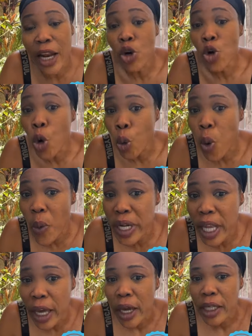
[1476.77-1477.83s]
And look where
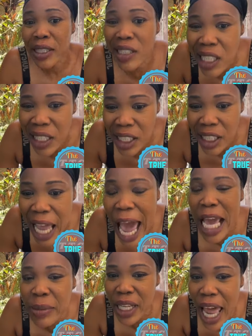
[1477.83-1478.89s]
we there since
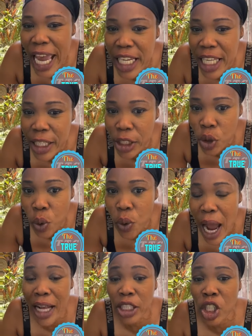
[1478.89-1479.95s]
times like these
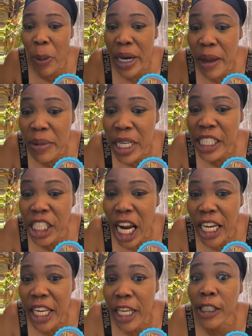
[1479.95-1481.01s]
do. And some of them disc
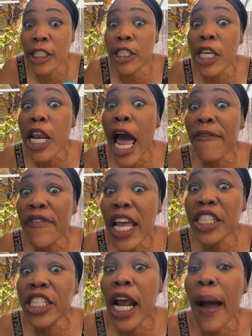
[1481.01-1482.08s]
jockey they still have
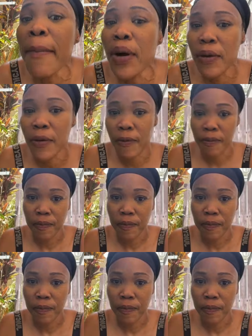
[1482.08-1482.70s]
their job.